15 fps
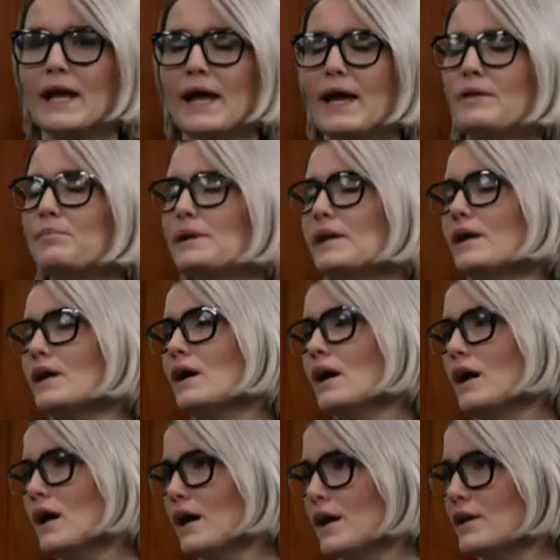And
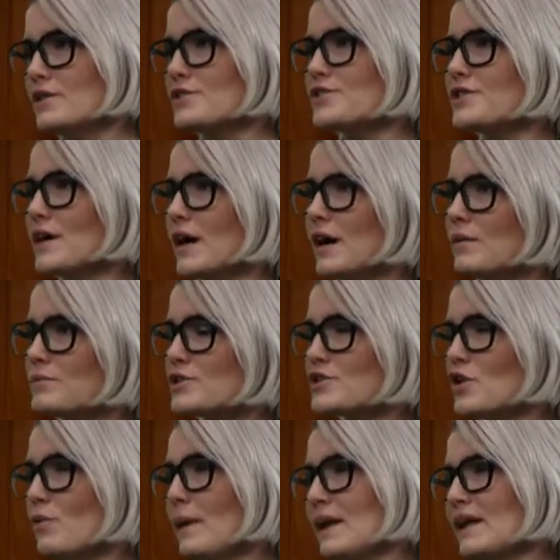because
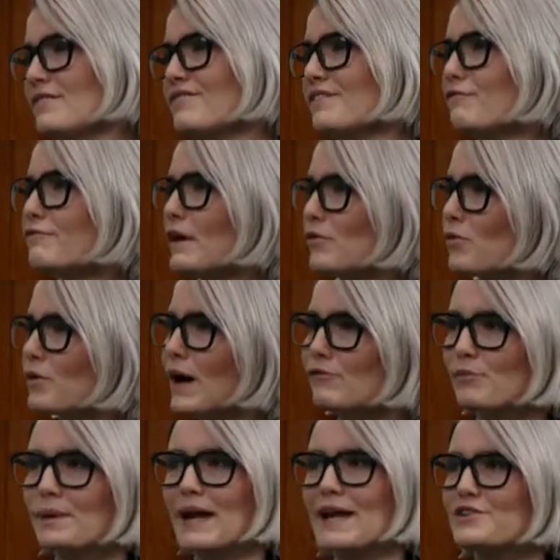so many of the federal
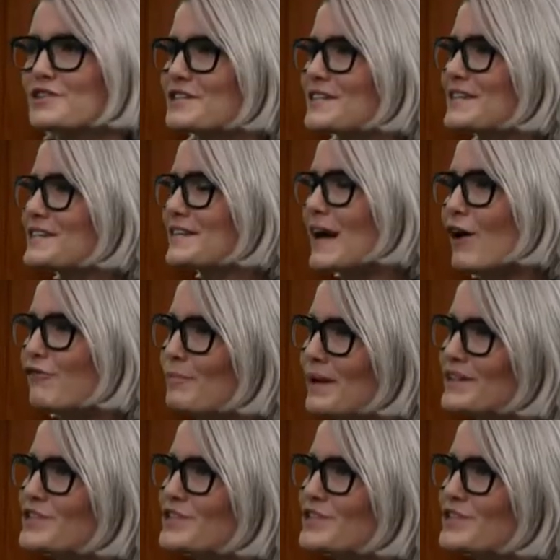government agencies, the alphabet